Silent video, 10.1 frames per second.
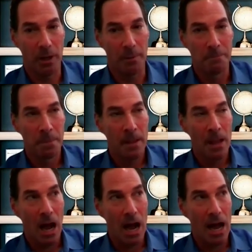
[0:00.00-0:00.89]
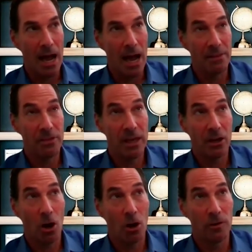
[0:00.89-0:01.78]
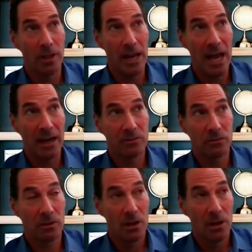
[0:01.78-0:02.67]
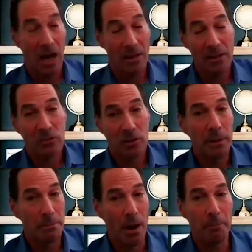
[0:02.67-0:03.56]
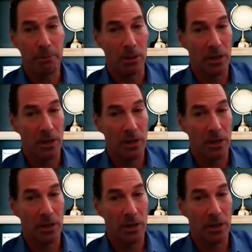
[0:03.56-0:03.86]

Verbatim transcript: But I, I think over the next, I think it's going to be bumpy.